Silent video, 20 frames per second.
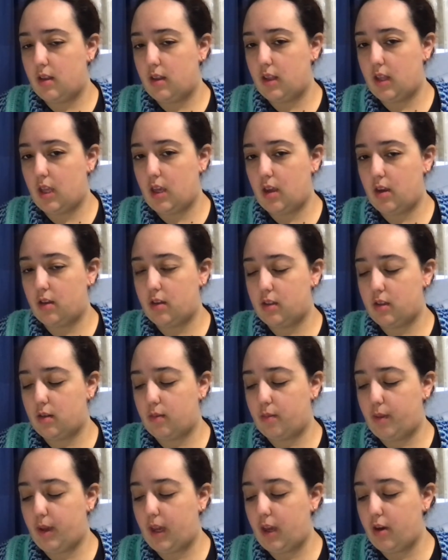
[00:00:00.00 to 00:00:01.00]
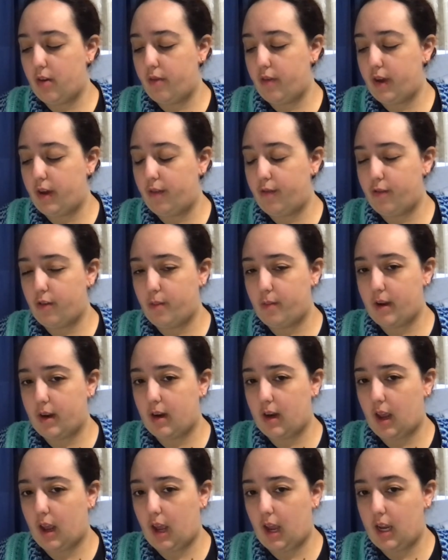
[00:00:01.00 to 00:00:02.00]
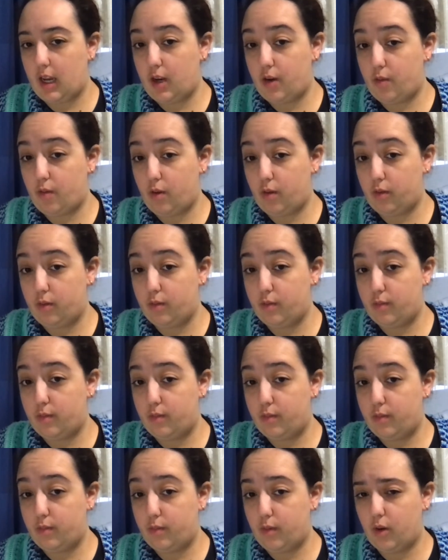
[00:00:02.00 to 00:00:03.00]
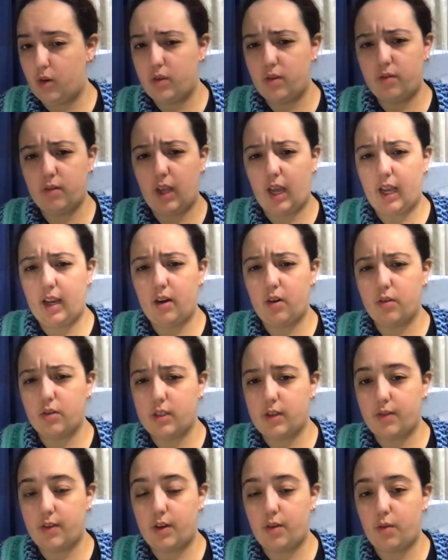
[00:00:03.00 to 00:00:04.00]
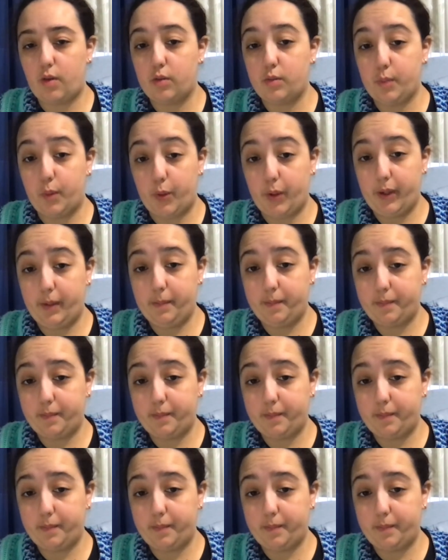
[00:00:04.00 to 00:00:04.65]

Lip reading: There's POV from an 8 or 7-year-old boy,